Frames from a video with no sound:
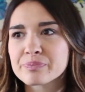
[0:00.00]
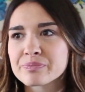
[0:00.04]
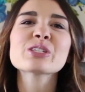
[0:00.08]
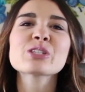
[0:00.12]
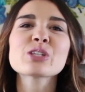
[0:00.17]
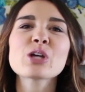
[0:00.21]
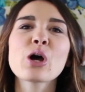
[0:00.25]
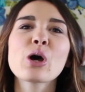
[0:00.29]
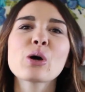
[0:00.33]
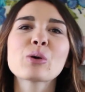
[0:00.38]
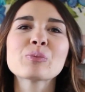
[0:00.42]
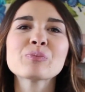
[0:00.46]

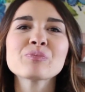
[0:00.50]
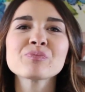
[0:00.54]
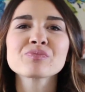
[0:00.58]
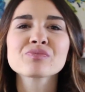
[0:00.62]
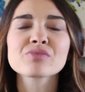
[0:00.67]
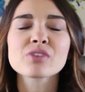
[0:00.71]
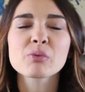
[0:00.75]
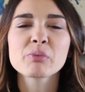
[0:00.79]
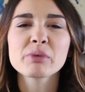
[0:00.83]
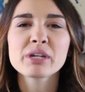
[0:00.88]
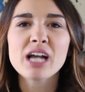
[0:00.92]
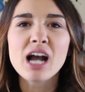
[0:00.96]
So
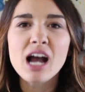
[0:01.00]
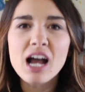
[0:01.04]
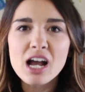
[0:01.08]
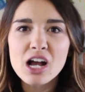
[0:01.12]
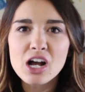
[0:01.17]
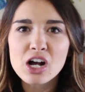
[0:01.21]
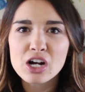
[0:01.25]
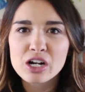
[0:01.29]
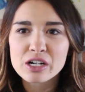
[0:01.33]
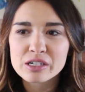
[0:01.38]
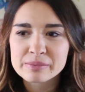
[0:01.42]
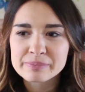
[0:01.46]
we got
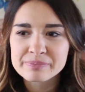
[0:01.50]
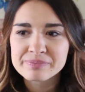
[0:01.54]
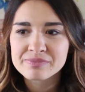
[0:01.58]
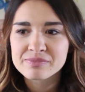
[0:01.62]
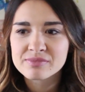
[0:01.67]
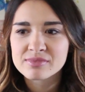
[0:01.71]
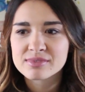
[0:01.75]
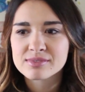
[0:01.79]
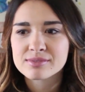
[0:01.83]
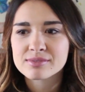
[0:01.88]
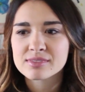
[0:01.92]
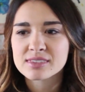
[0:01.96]
home
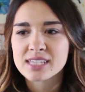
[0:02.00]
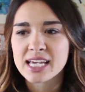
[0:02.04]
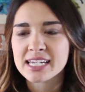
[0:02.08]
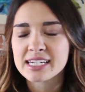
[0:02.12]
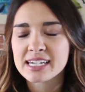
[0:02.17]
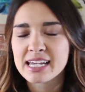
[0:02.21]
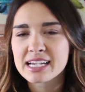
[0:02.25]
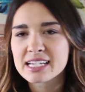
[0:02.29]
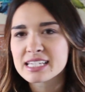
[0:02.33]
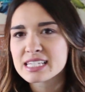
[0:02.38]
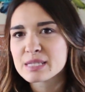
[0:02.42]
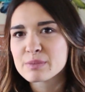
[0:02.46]
that
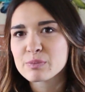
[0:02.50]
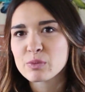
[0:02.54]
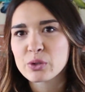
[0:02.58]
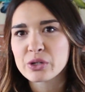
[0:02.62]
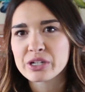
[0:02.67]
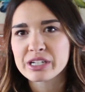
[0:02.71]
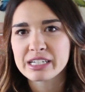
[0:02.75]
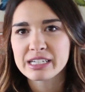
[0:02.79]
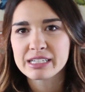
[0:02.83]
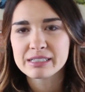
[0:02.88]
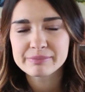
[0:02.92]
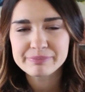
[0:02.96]
next
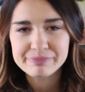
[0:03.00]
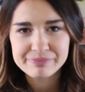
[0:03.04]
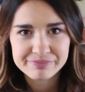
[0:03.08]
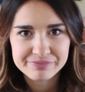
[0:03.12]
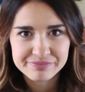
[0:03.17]
morning.